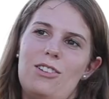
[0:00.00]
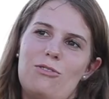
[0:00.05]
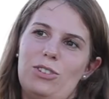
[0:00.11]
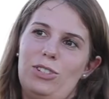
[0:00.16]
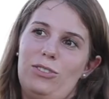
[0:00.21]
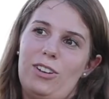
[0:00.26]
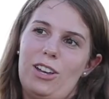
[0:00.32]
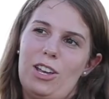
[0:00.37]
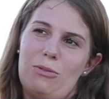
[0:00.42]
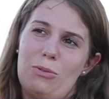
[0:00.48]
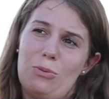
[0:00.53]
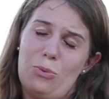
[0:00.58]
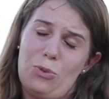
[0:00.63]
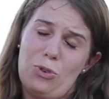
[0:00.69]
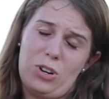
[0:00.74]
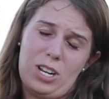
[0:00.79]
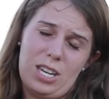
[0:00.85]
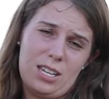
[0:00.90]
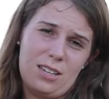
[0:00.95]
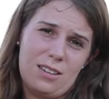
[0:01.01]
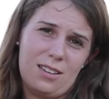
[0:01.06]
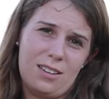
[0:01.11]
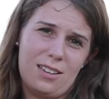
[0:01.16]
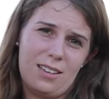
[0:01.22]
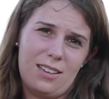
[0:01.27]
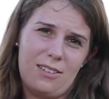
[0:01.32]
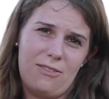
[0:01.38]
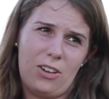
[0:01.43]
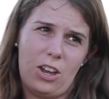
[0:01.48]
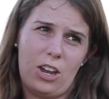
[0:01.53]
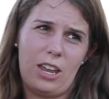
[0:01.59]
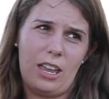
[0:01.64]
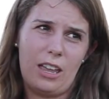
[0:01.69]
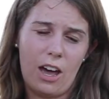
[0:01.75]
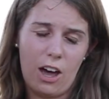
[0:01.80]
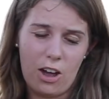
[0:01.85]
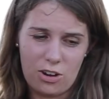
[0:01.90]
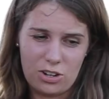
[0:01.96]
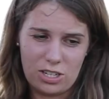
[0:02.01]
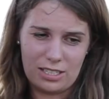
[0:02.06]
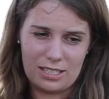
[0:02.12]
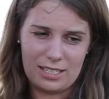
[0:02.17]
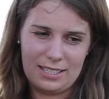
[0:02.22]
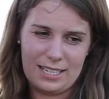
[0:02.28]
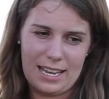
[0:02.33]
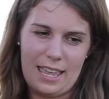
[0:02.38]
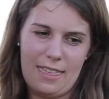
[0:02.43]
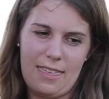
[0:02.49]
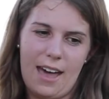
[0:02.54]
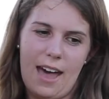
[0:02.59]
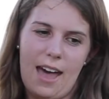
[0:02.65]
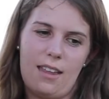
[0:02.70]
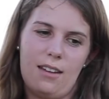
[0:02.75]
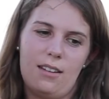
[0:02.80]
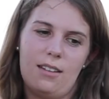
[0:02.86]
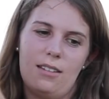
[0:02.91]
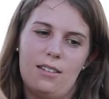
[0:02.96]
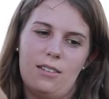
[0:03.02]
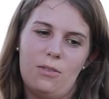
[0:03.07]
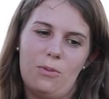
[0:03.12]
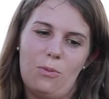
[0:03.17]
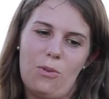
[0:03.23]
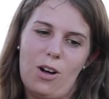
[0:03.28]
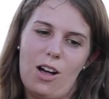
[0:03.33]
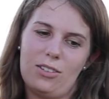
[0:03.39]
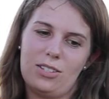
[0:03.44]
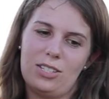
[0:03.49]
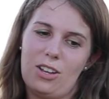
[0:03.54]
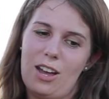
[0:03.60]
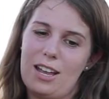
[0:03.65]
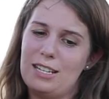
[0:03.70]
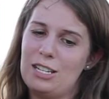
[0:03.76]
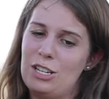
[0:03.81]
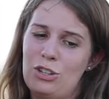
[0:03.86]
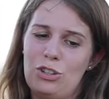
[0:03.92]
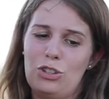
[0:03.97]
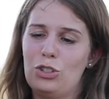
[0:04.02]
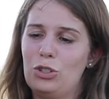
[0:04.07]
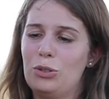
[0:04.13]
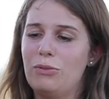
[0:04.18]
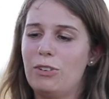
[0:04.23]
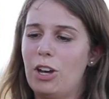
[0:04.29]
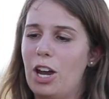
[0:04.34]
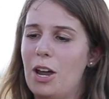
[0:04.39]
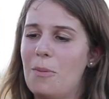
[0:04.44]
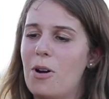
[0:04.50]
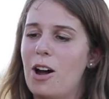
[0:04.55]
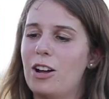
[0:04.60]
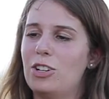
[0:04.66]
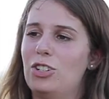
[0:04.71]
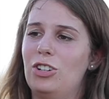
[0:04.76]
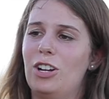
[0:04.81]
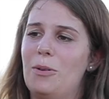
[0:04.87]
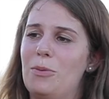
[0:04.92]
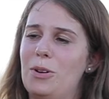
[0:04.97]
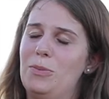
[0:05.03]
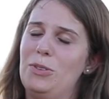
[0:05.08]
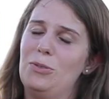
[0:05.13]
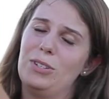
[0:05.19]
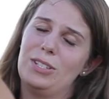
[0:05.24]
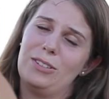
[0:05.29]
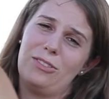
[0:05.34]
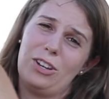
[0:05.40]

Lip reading: was very rewarding and very encouraging to see that whilst I didn't do very much and I probably wasn't